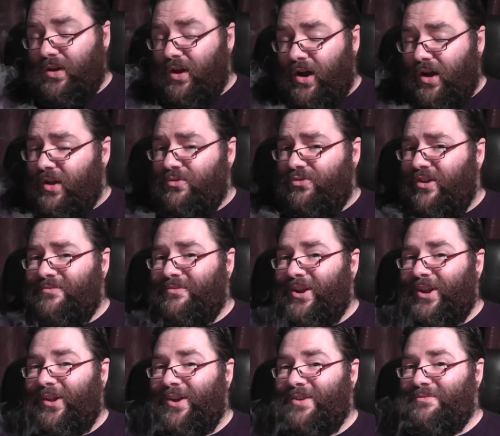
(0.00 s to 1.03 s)
I don't
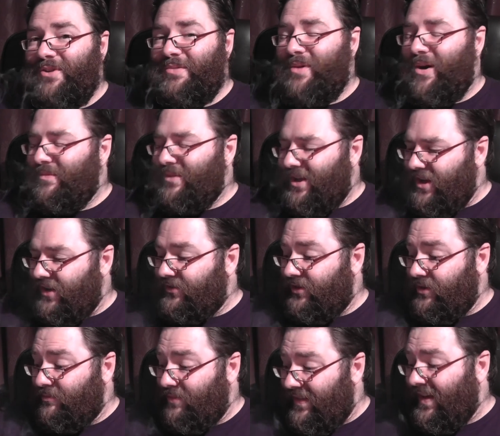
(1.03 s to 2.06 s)
generally like rhubarb and
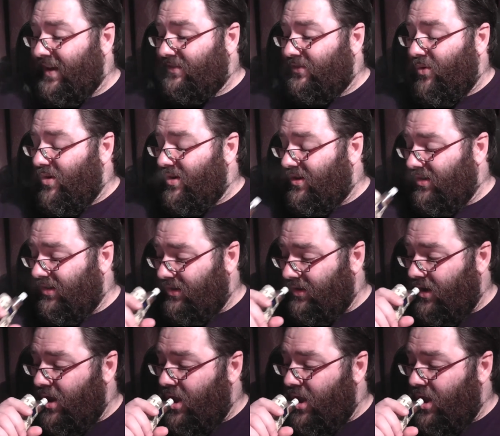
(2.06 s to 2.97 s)
custard, but that's quite good.